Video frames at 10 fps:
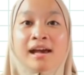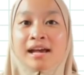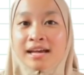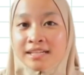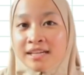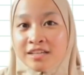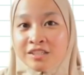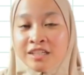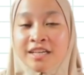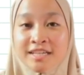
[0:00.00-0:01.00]

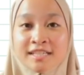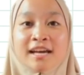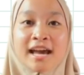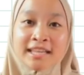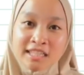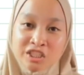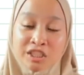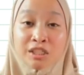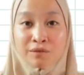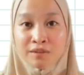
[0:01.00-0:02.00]
ADHD is an
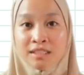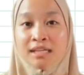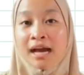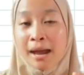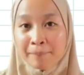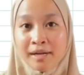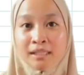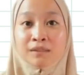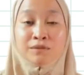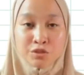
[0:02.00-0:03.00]
attention deficit
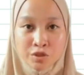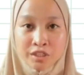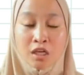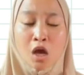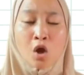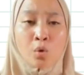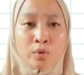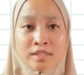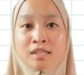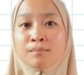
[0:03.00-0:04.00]
hyperactive disorder,
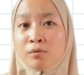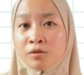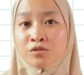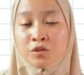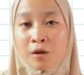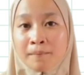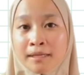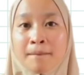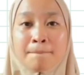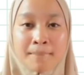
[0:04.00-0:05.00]
which is the most common
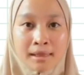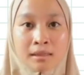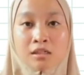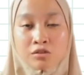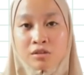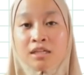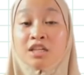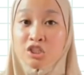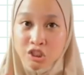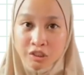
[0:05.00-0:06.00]
mental disorder
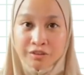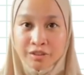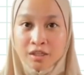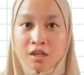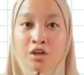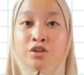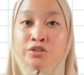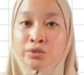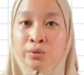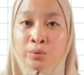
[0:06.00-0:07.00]
in children.
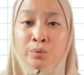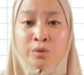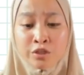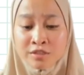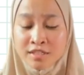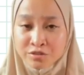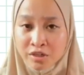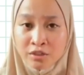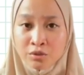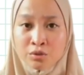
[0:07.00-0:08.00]
So, we use this drug
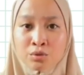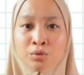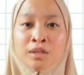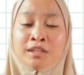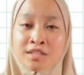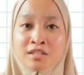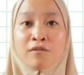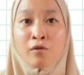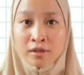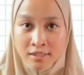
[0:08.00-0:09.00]
to increase their
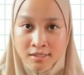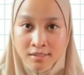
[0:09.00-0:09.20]
focus.